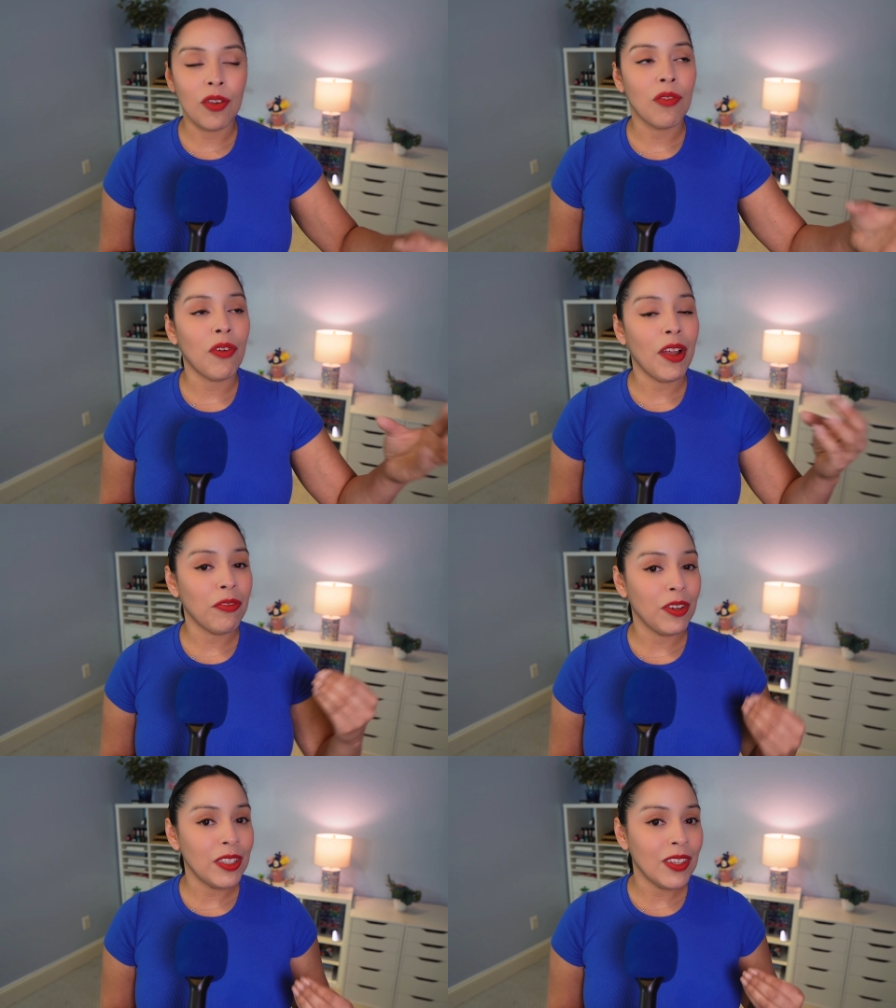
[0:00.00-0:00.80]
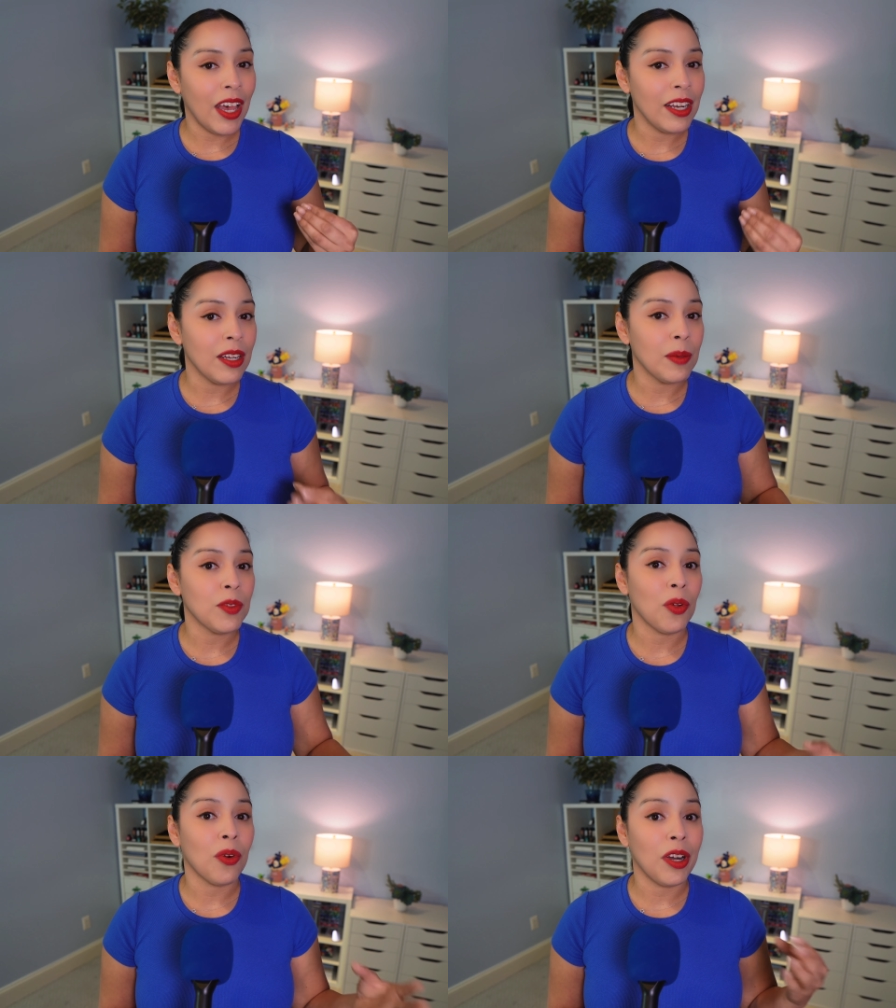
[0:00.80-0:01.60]
reference
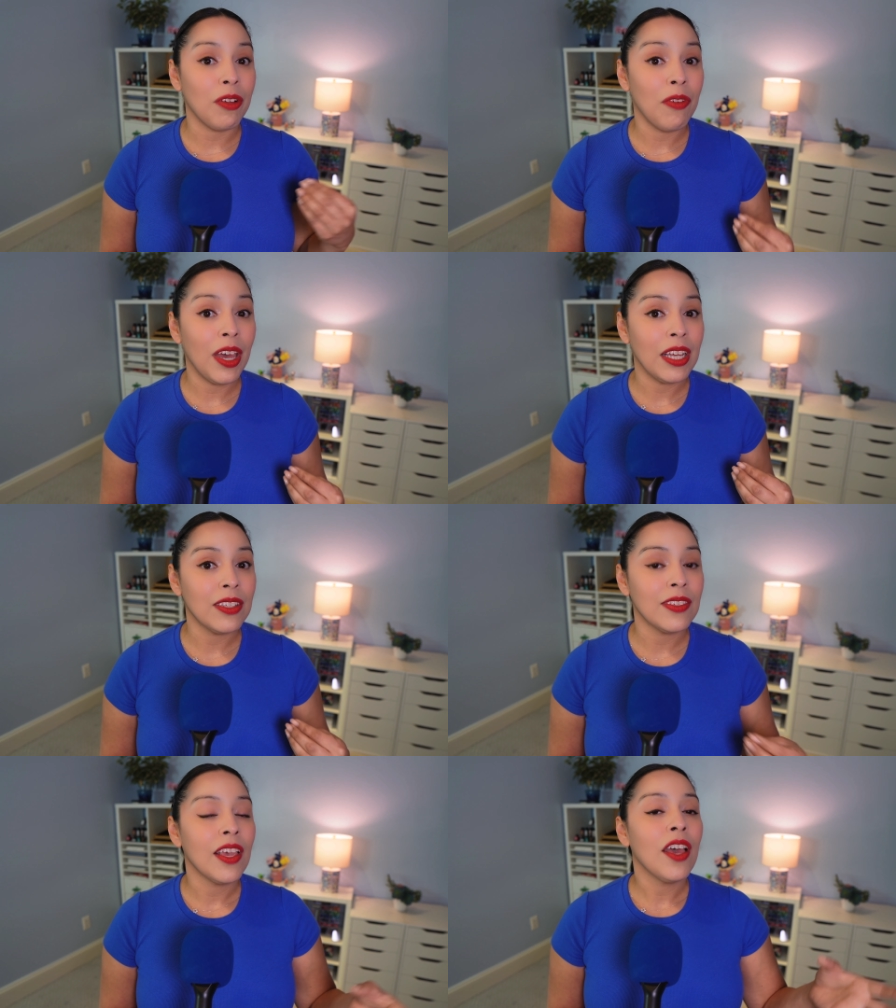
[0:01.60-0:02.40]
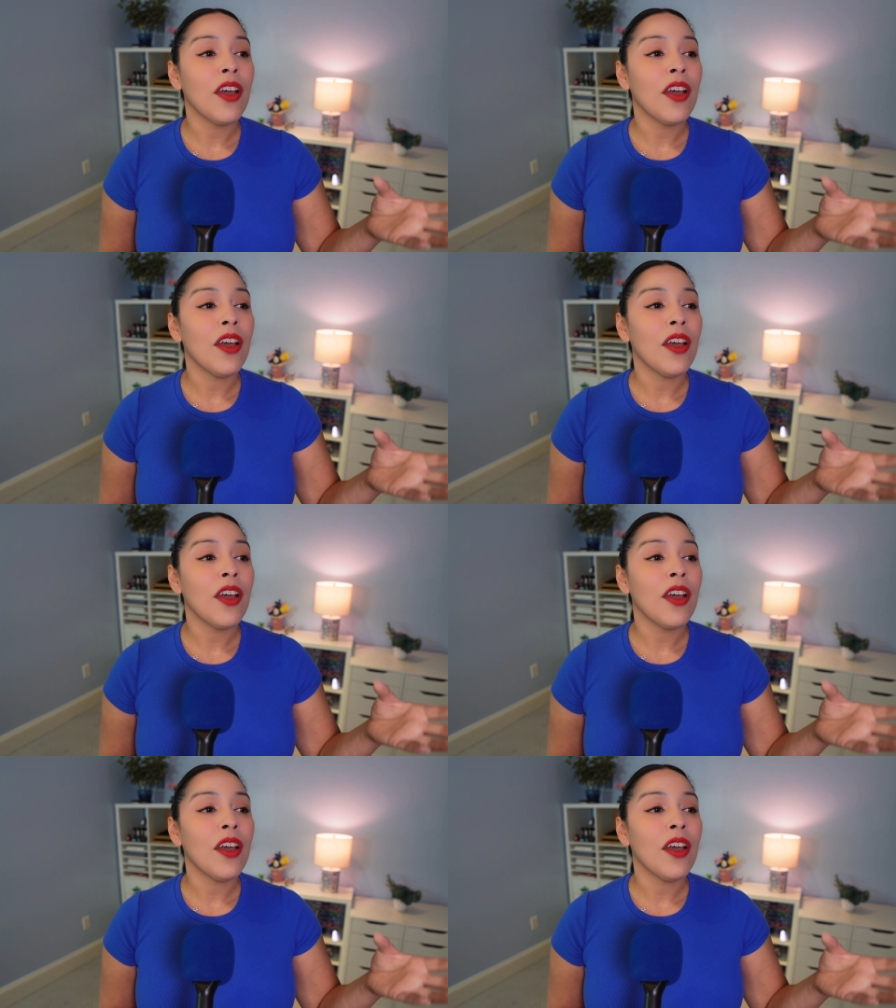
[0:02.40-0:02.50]
items, or events